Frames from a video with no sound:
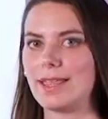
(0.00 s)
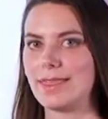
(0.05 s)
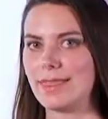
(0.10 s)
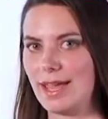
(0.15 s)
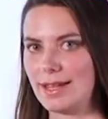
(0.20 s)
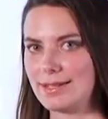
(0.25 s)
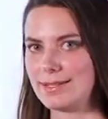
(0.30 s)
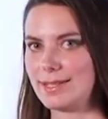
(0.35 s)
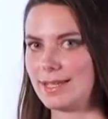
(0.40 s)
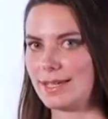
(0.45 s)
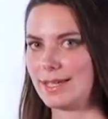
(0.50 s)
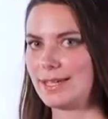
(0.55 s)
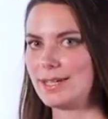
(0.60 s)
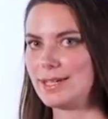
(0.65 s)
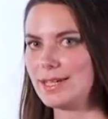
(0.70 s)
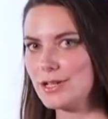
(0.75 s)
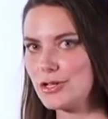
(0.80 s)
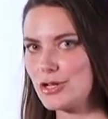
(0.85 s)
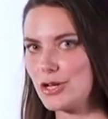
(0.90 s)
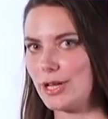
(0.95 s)
That's the
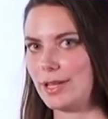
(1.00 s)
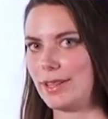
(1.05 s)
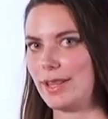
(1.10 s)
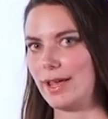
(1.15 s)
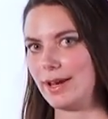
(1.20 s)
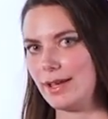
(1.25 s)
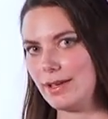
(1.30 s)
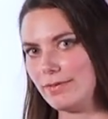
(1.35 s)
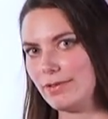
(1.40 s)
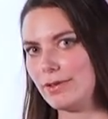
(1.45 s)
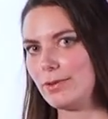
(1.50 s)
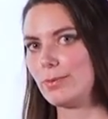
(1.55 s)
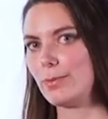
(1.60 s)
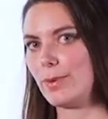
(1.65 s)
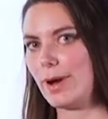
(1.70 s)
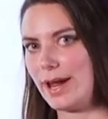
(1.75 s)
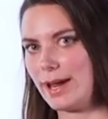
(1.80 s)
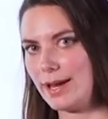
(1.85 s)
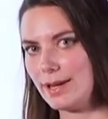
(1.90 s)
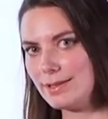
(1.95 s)
condition, that if it
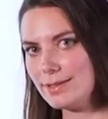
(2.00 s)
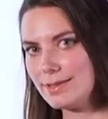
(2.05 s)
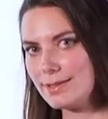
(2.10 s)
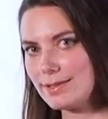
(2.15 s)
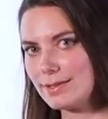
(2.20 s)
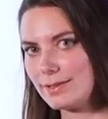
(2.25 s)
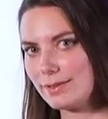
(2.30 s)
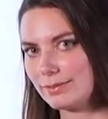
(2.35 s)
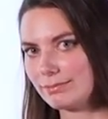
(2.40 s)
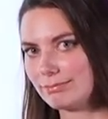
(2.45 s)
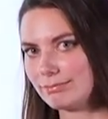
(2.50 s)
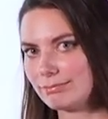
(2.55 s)
rains,